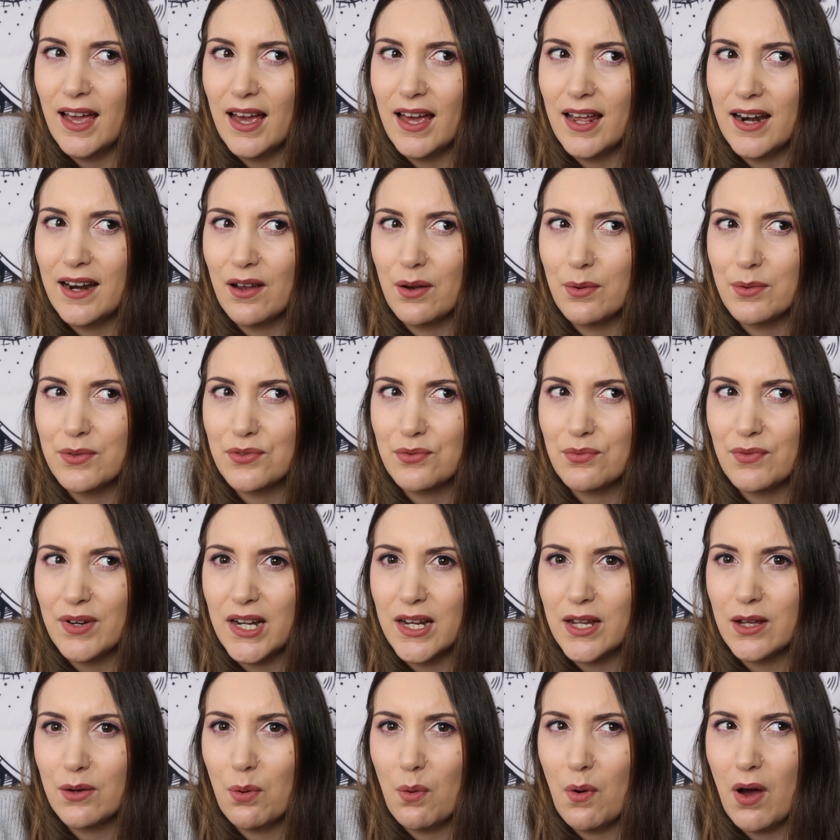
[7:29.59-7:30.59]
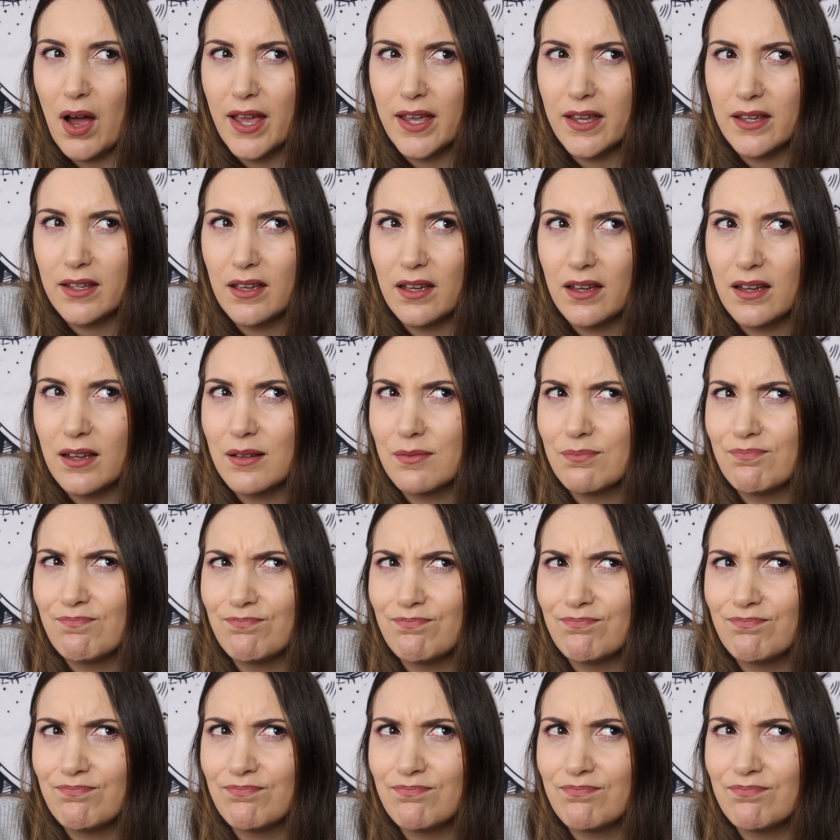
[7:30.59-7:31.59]
and I was really quite,
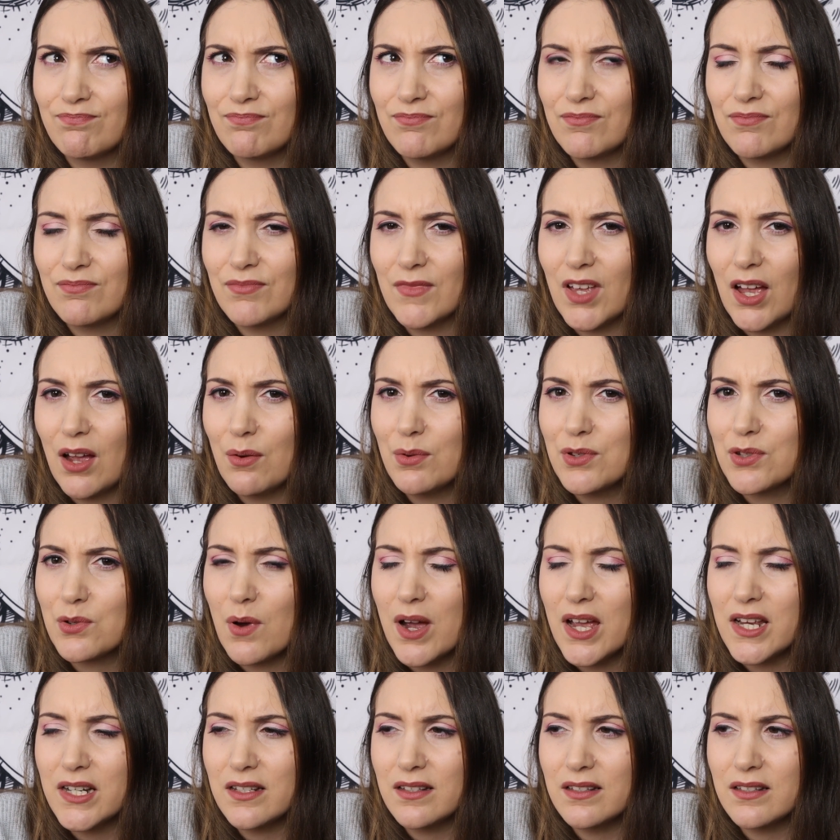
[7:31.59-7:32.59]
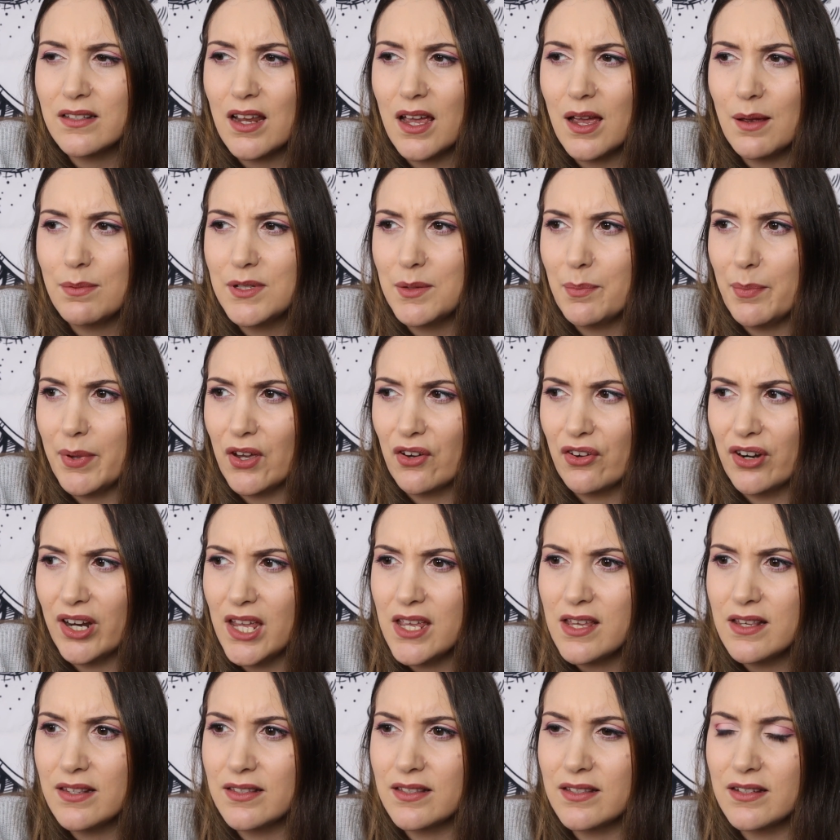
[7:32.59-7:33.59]
I was quite disturbed, to be
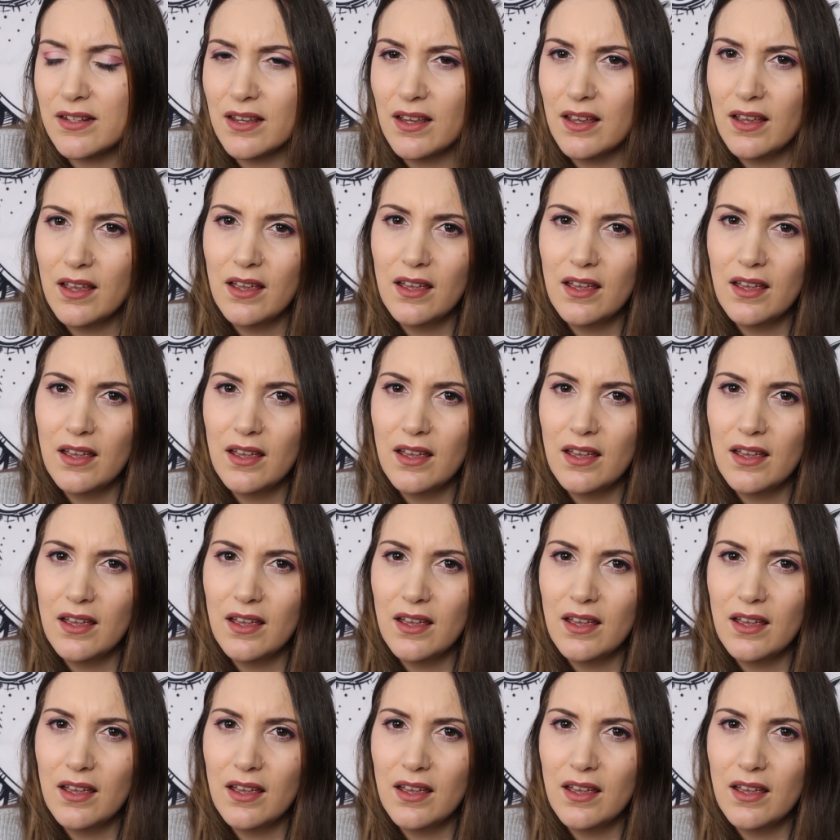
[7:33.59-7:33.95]
honest,